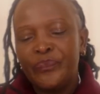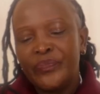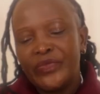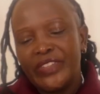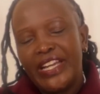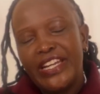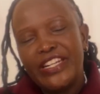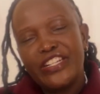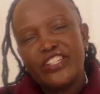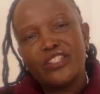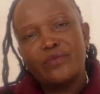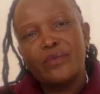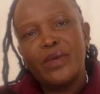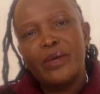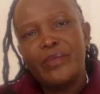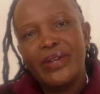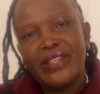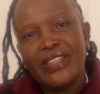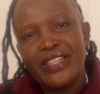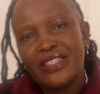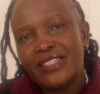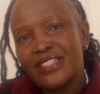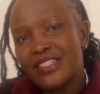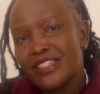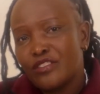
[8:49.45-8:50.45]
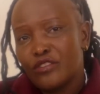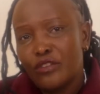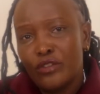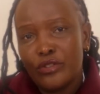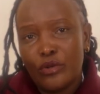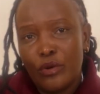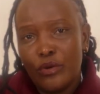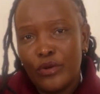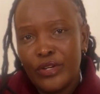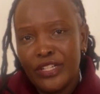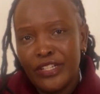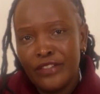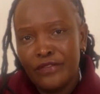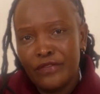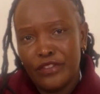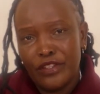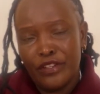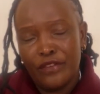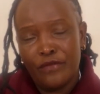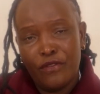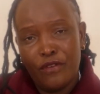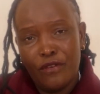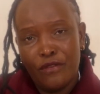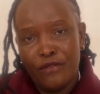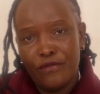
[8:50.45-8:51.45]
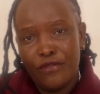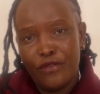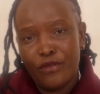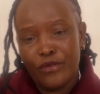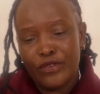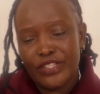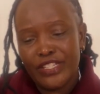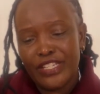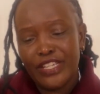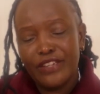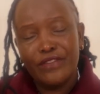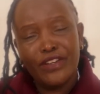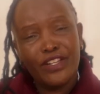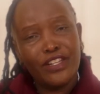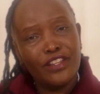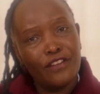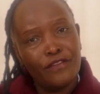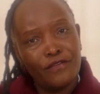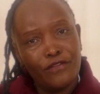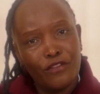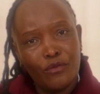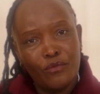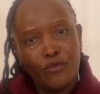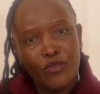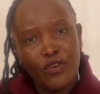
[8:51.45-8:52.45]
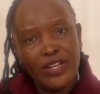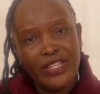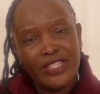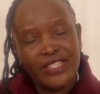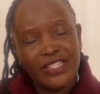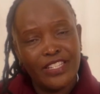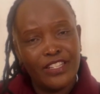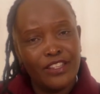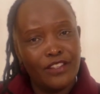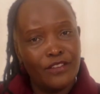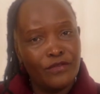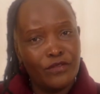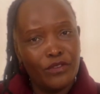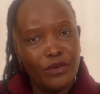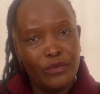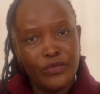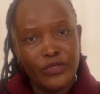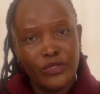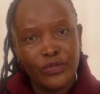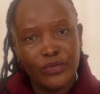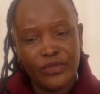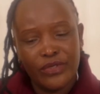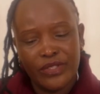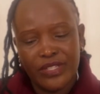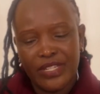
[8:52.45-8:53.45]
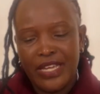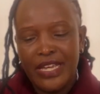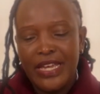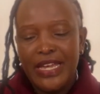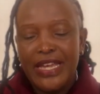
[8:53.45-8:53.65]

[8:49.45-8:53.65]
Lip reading: And remember, this is not only for the Form 4s, even the Form 1s and the Form 2s.